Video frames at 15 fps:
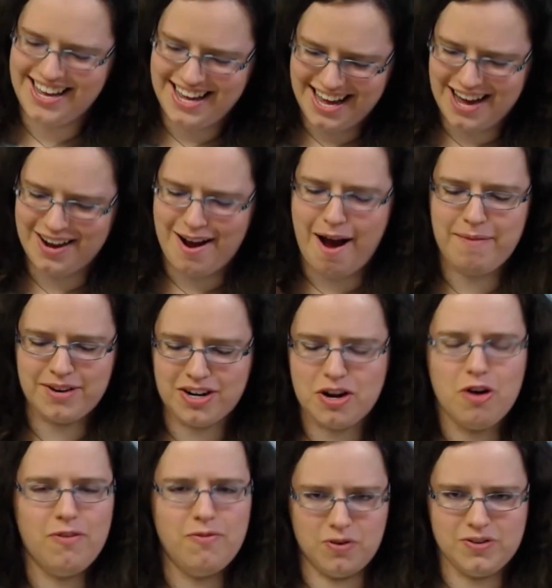Okay, I'm gonna
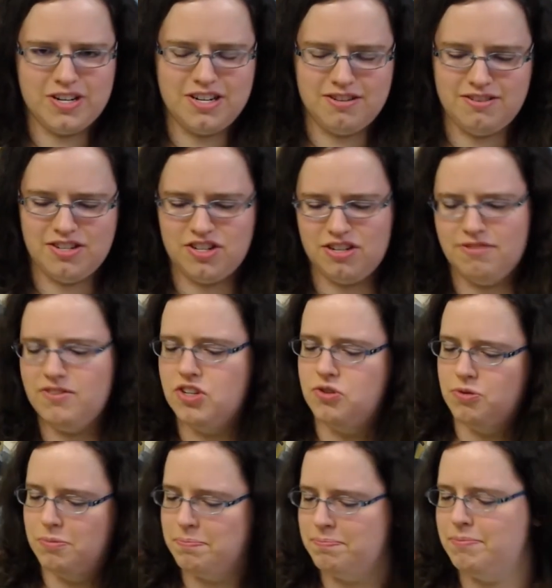go over into each
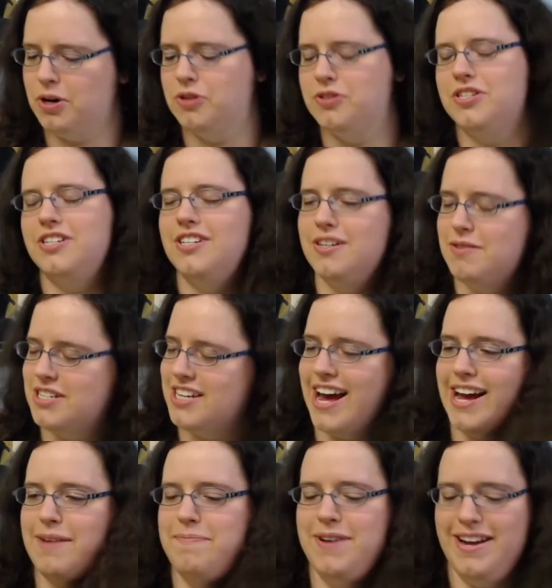individual person in a
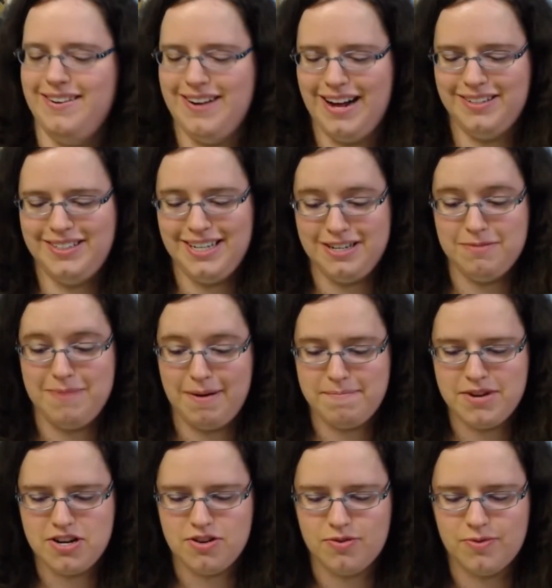sec, but I'll tell you about
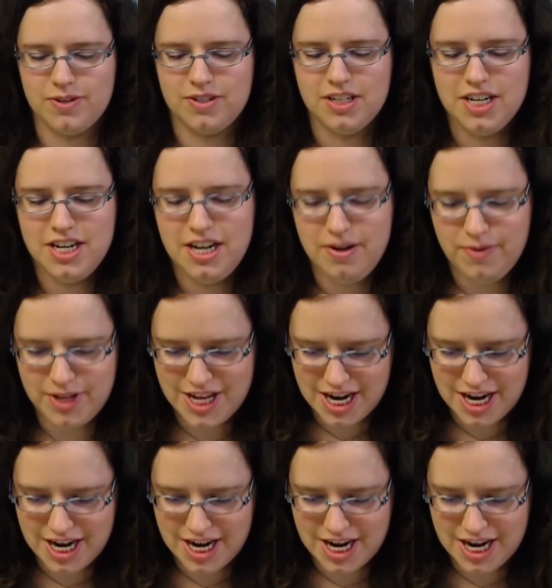Minhyuk when that